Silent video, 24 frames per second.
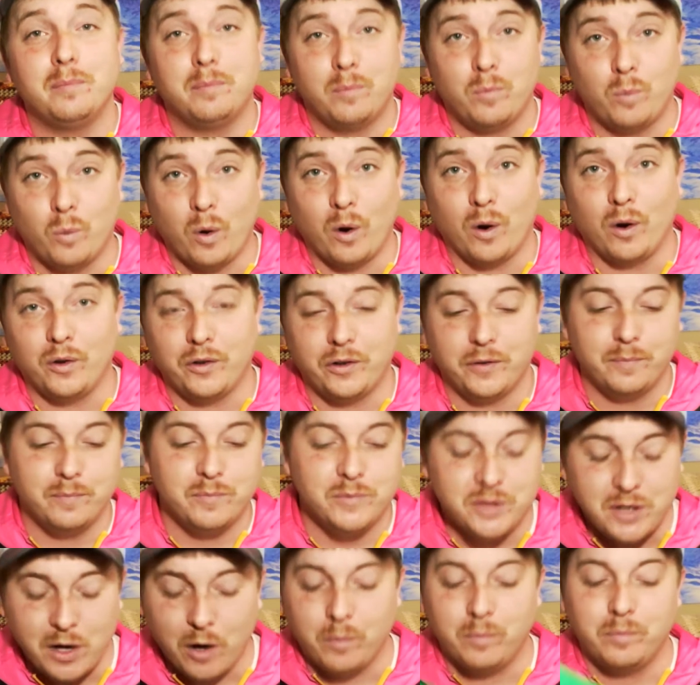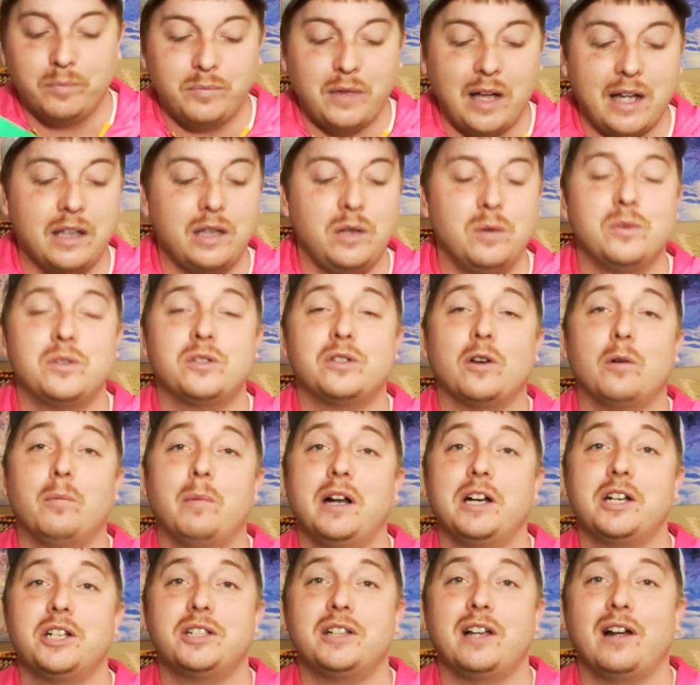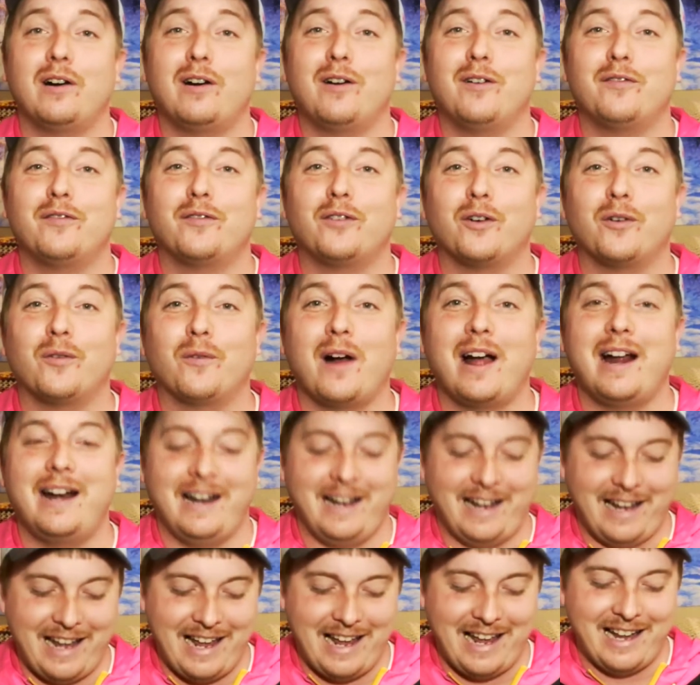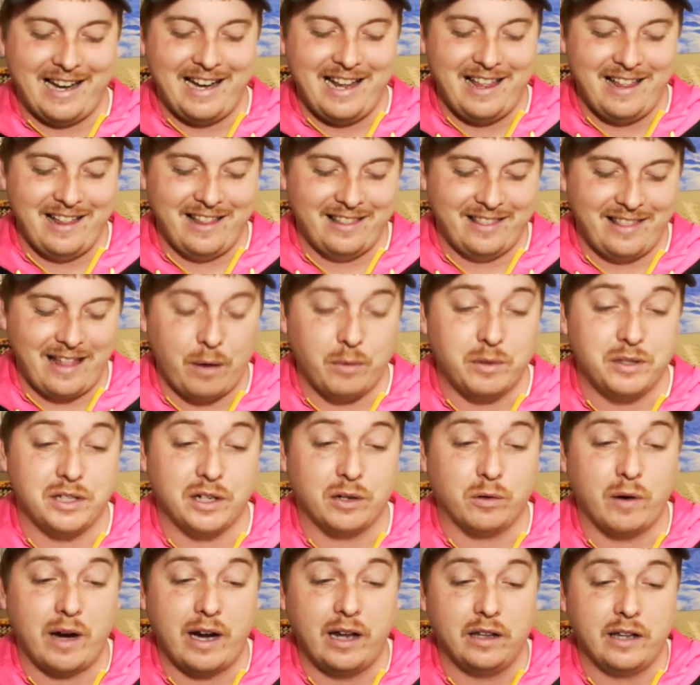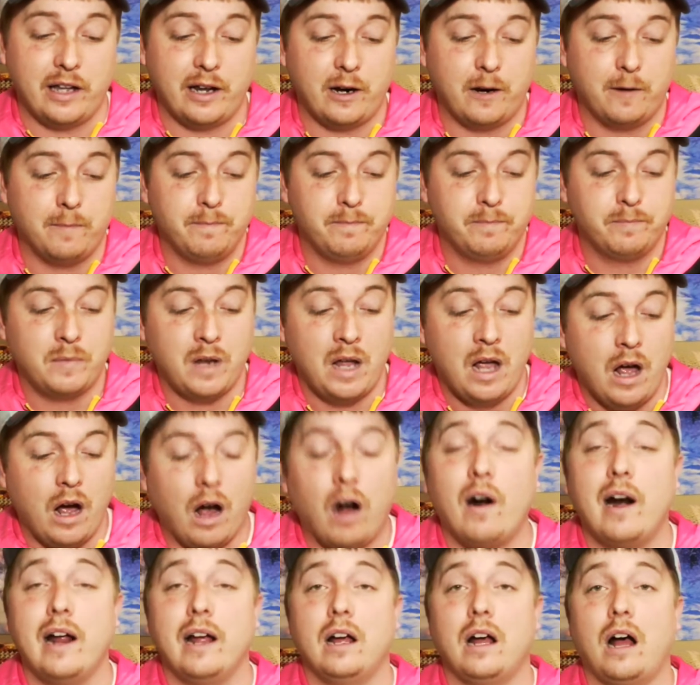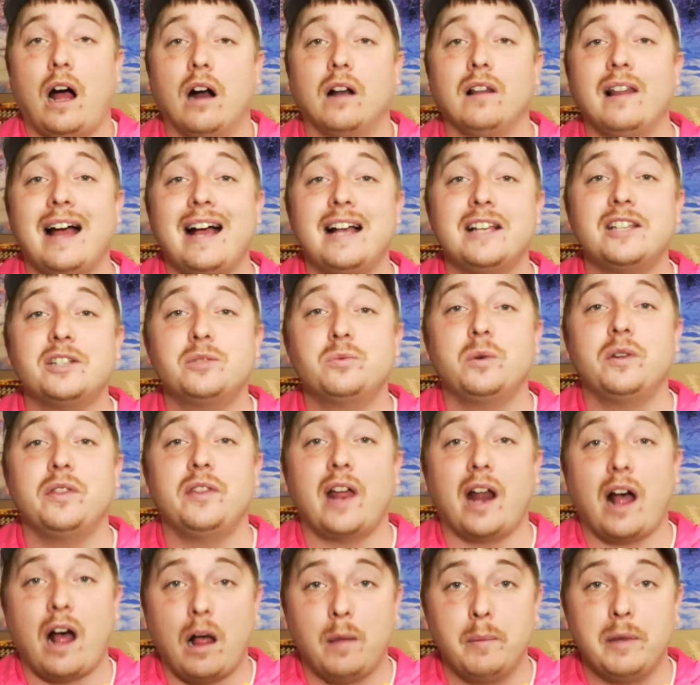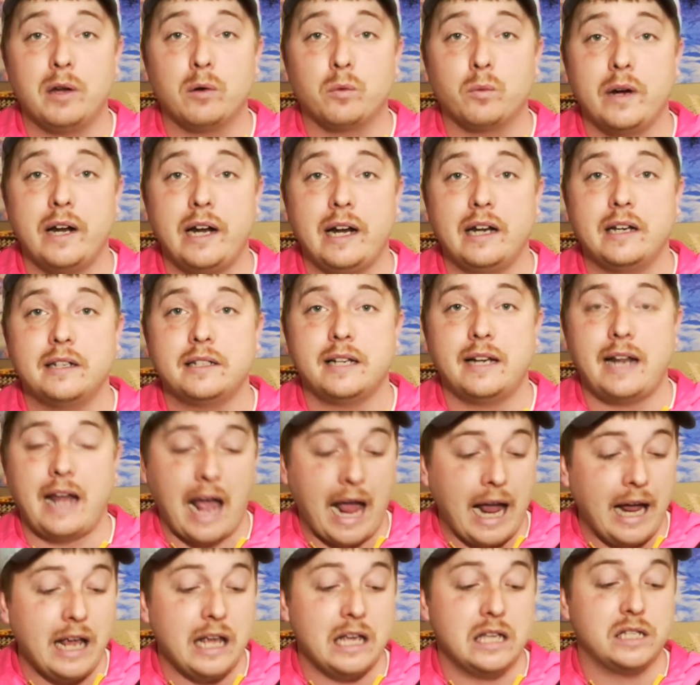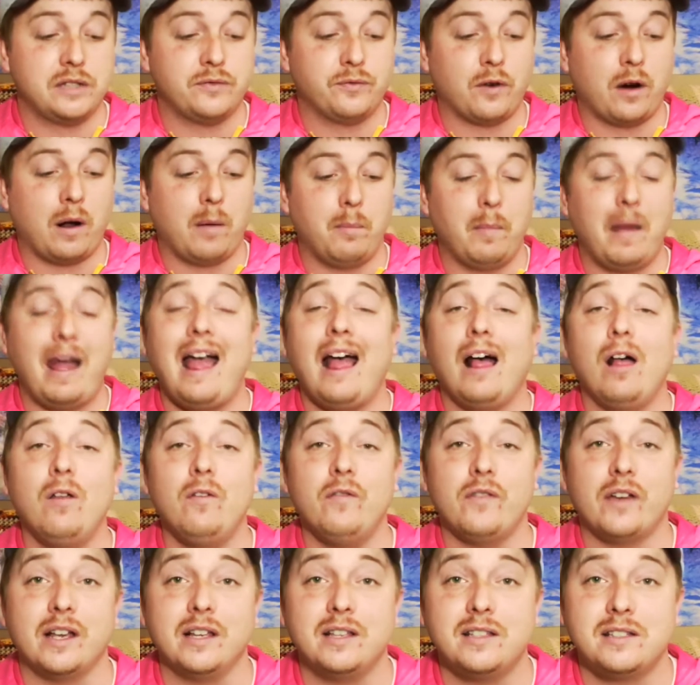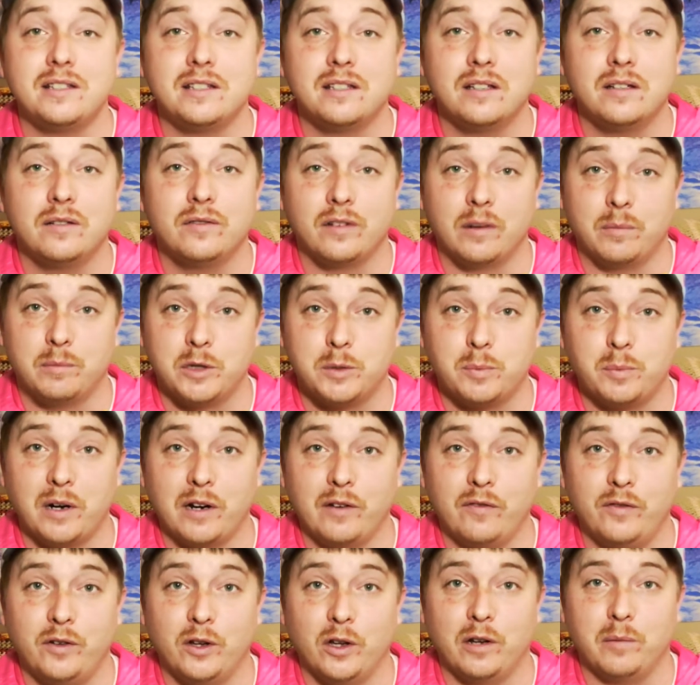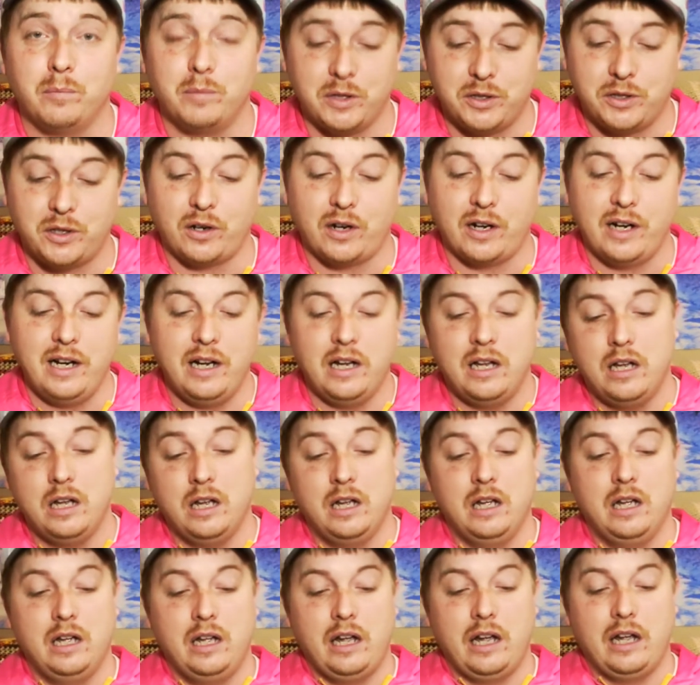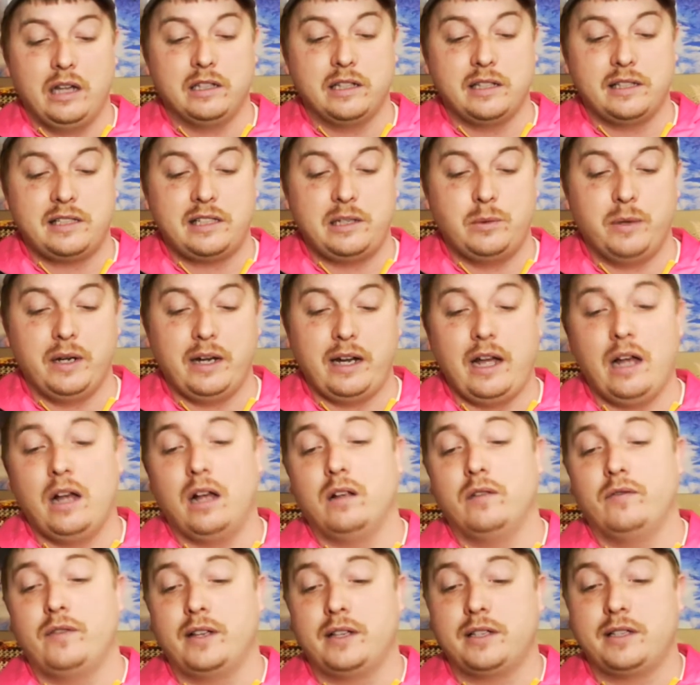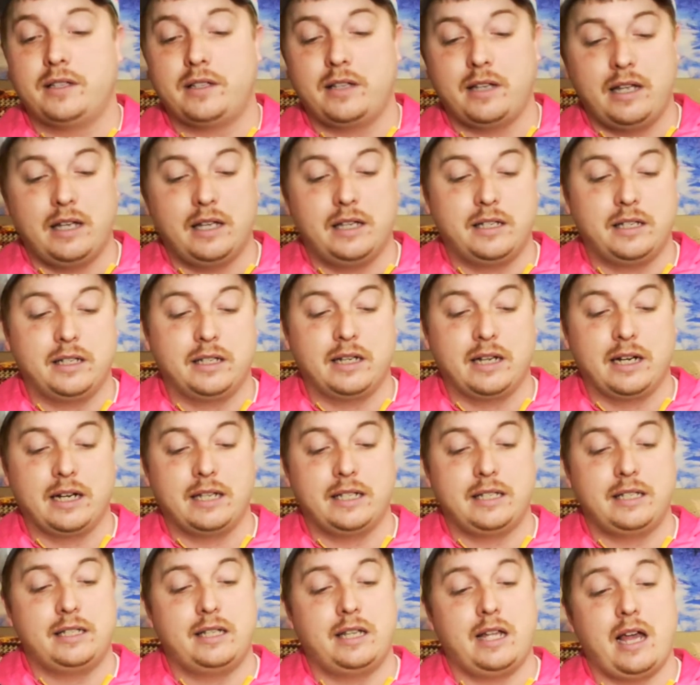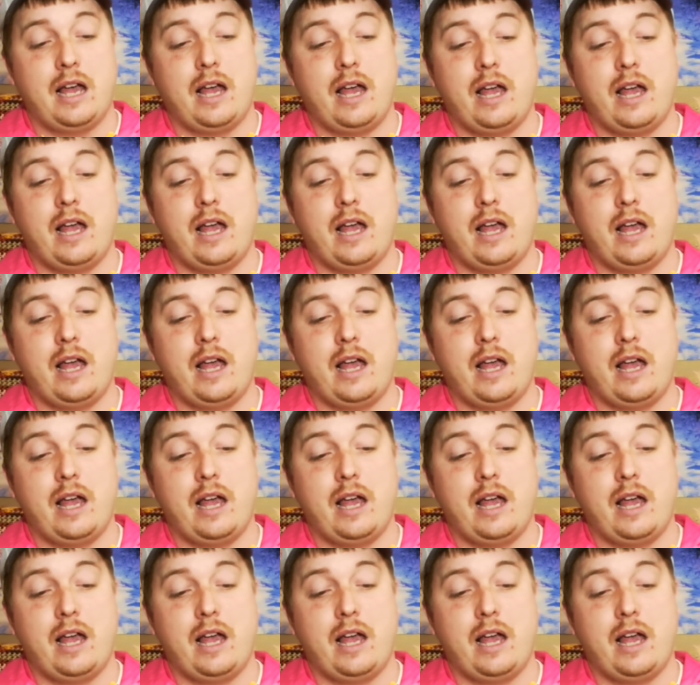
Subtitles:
world. So thank you so much, Sarah, for writing in. That was a great letter. All right, our last one that I'll be reading today is from Elvis from Springfield, Missouri. And let's see what Elvis is gonna say.